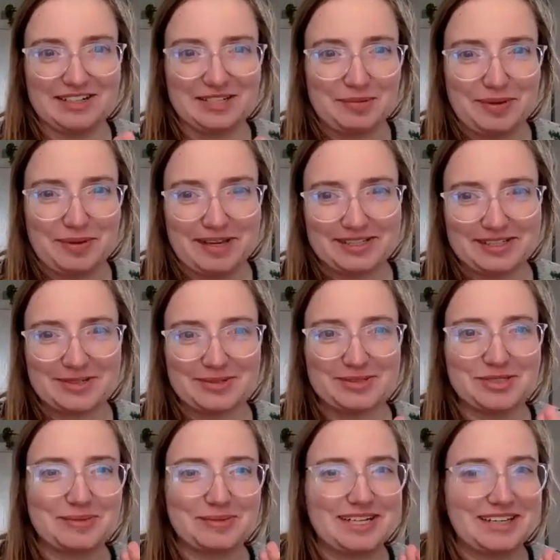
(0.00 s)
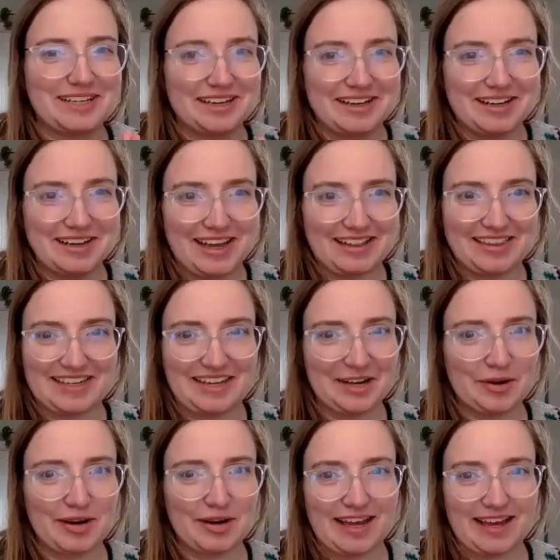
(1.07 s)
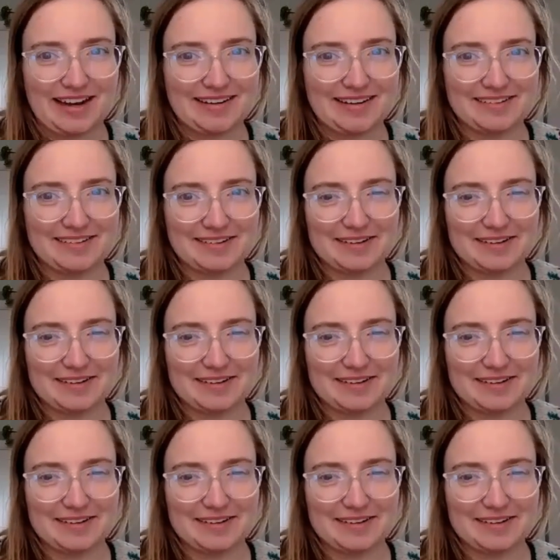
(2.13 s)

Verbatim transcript: to be on social media and the internet